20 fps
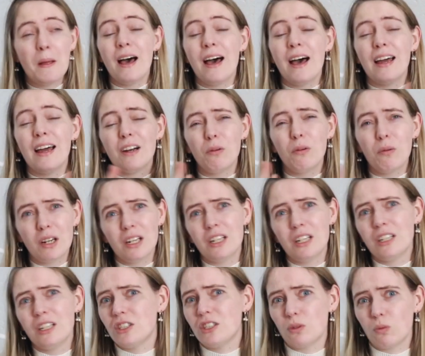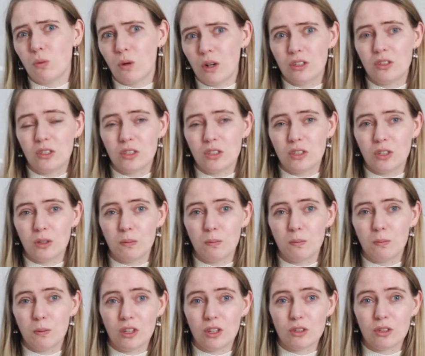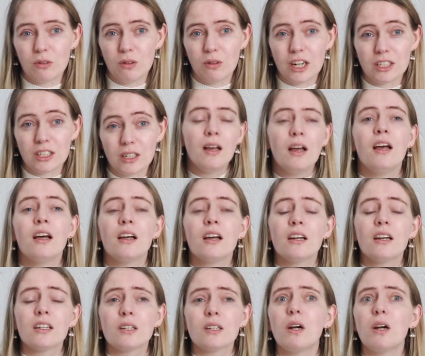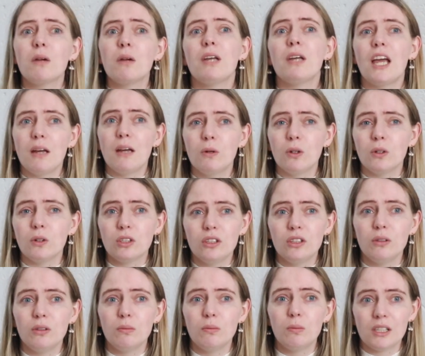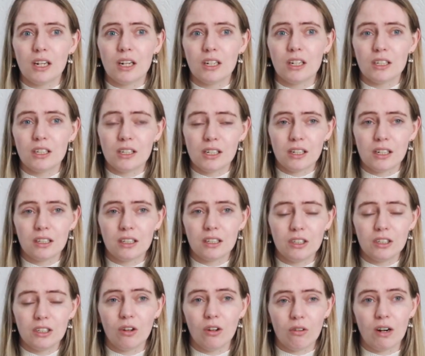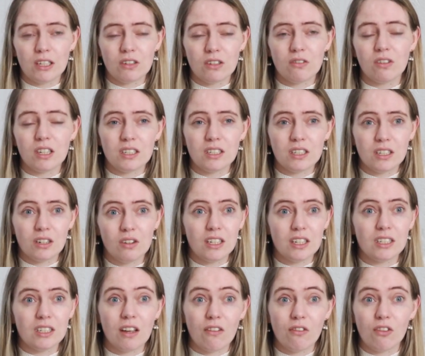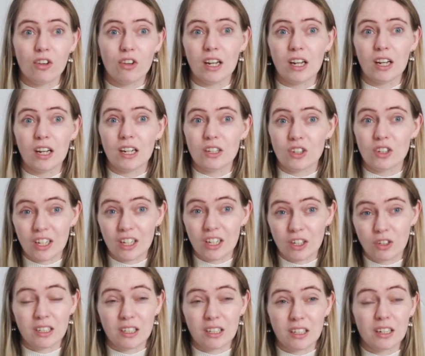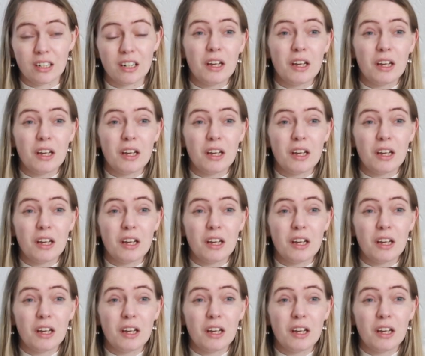and I really just wanted to still put this reaction up because I want to be able to potentially continue the rest of the series if you guys are interested.